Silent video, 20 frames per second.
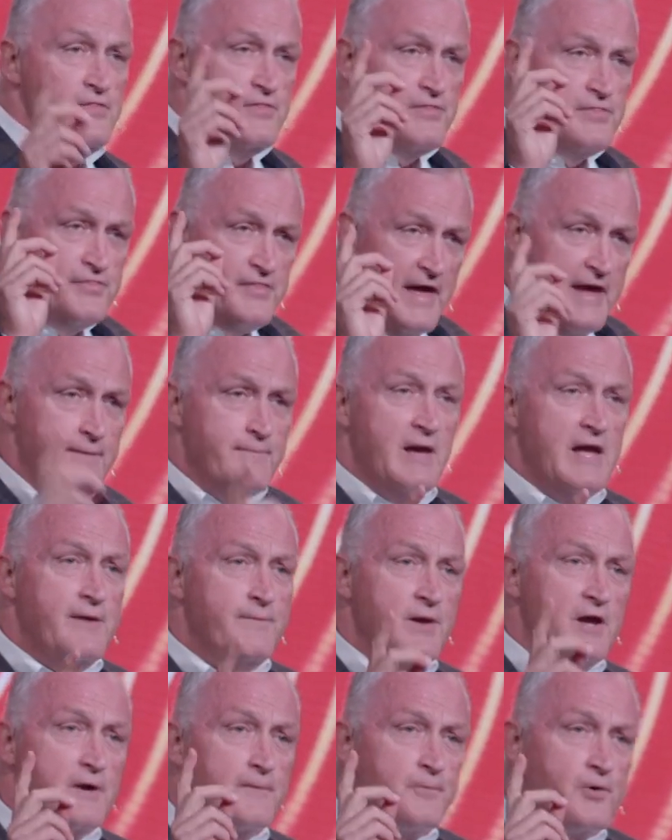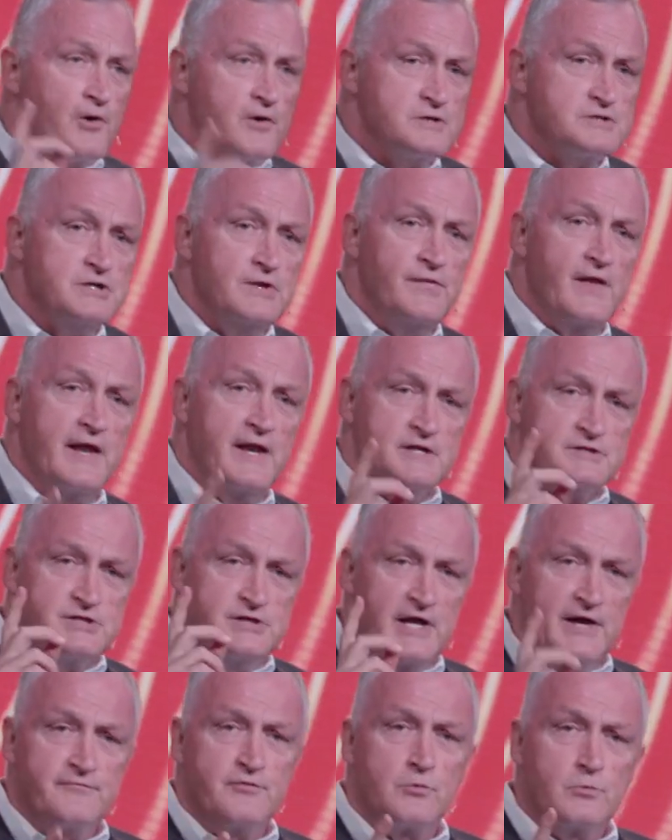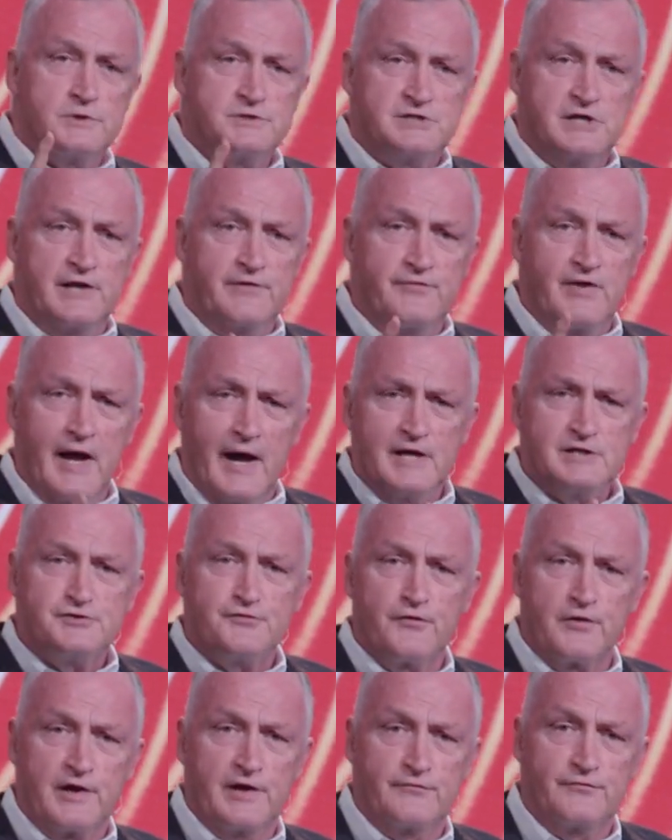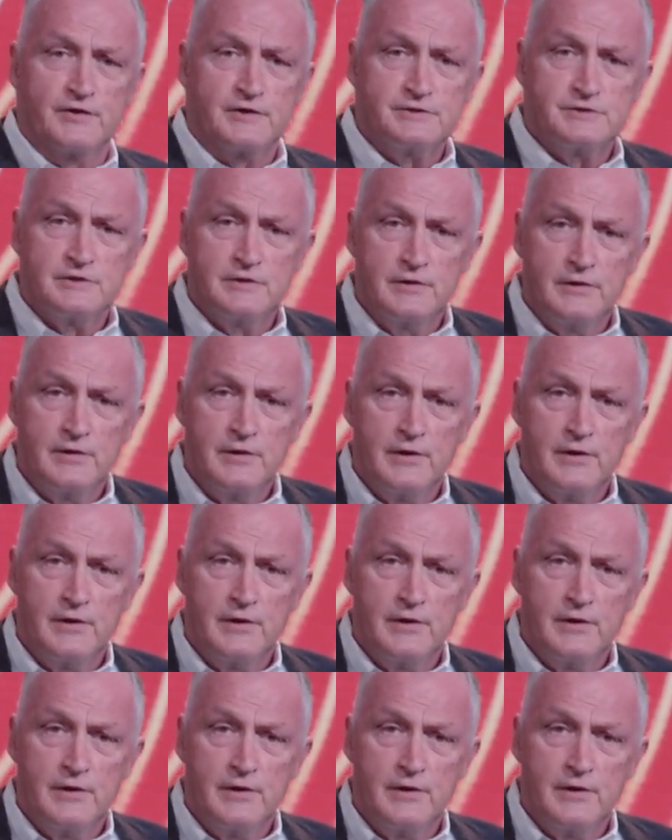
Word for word: they may be a person that has never received God's forgiveness.